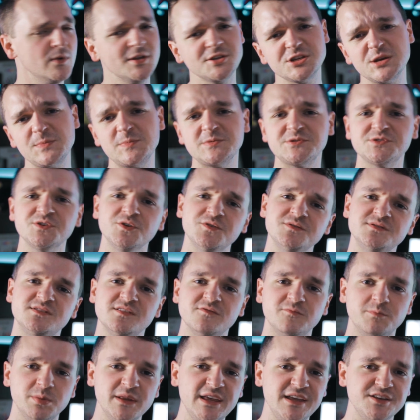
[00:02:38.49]
which episodes
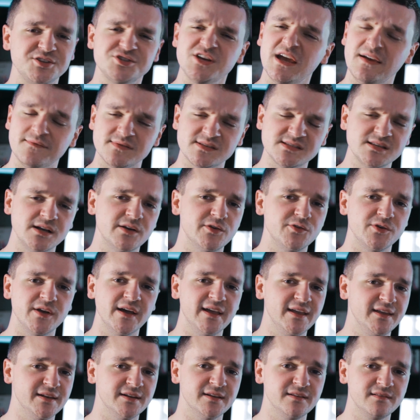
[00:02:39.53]
of Bleach have
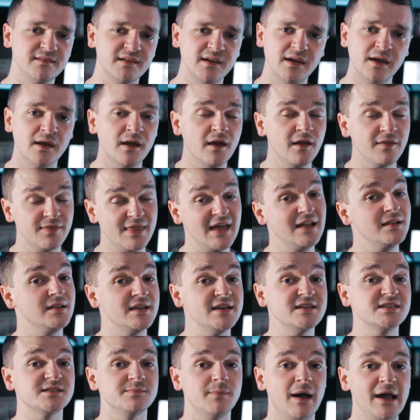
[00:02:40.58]
Sakuga in it, that
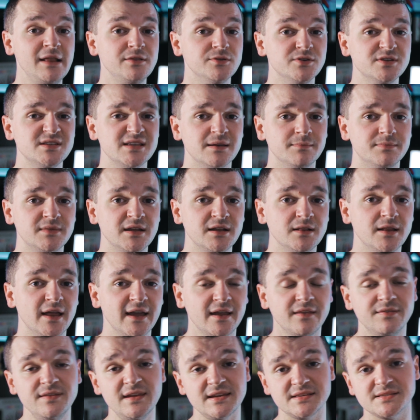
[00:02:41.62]
list might look something
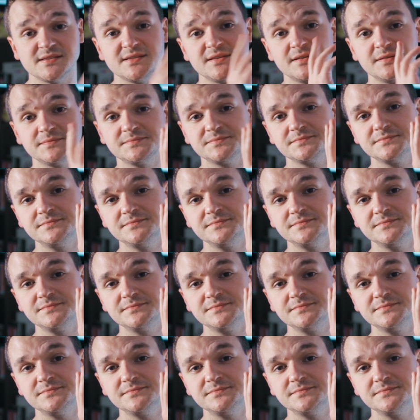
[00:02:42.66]
like this.